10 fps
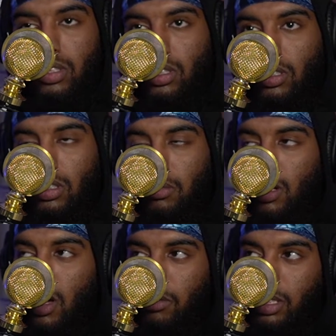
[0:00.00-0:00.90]
Bro, for sure,
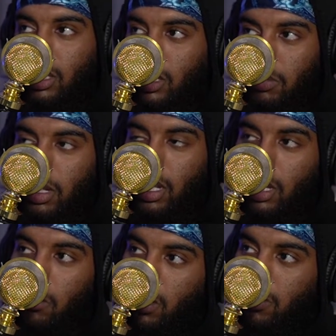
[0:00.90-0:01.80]
bro. I'm
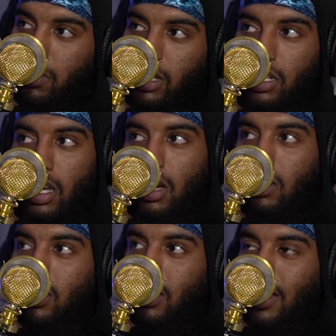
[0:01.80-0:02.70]
disciplined like a motherfucker
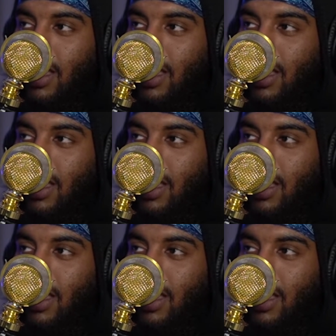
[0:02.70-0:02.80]
now.